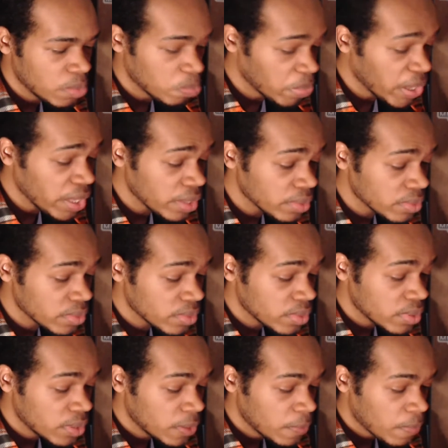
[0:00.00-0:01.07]
But
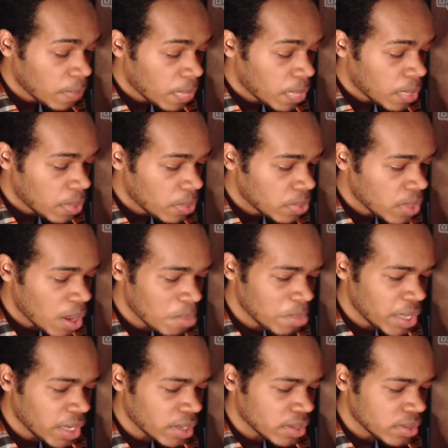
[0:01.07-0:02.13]
I'm
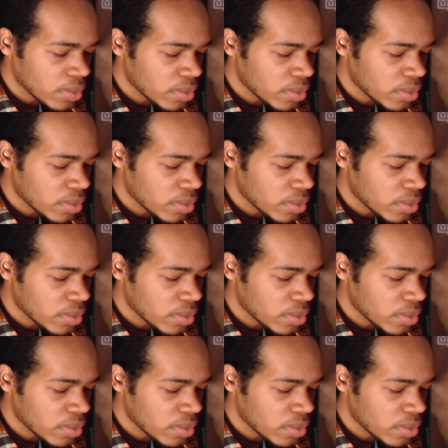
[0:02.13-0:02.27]
like,